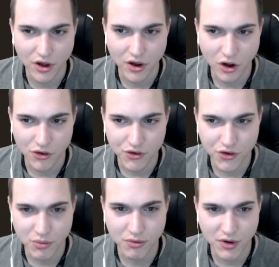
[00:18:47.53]

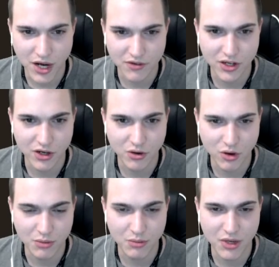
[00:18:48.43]
ultra private
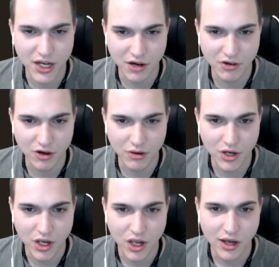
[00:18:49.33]
coin Monero.
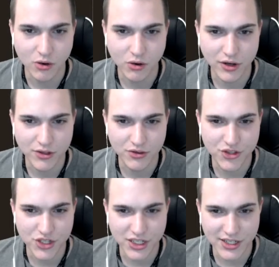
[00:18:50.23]
According to
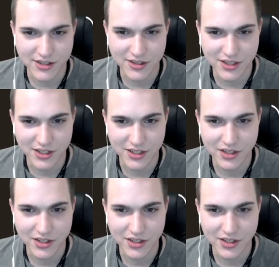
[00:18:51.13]
G-Eazy,